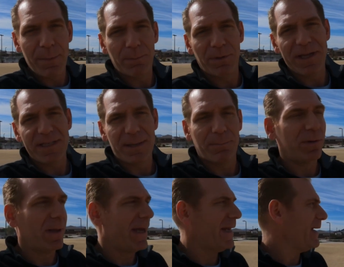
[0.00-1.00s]
place to
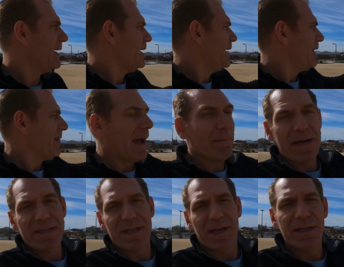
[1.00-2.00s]
play, that
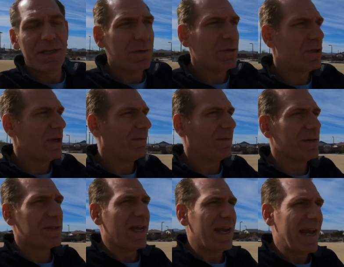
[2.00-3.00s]
makes a huge
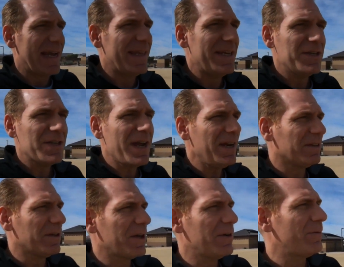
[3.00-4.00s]
difference. And then just kind of
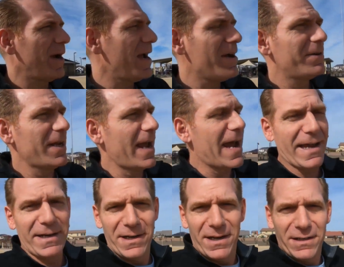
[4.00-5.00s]
looking around at,
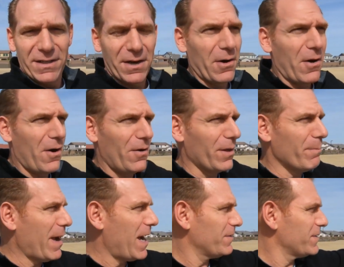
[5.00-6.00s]
all the
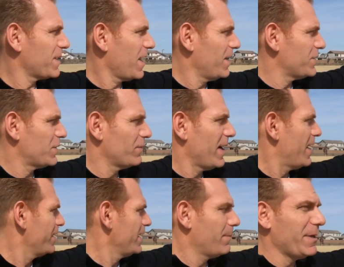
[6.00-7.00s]
mountains kind of
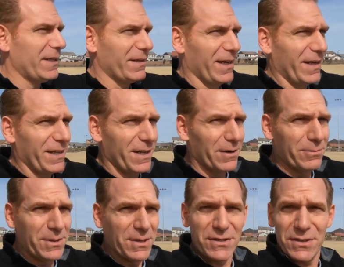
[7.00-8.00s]
surrounding.
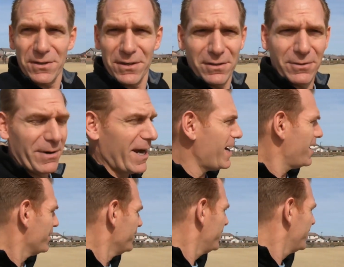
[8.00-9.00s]
You circle
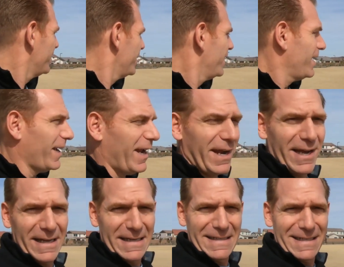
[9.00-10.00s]
around
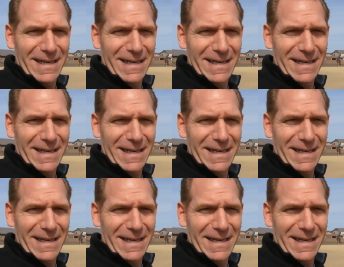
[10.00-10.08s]
and,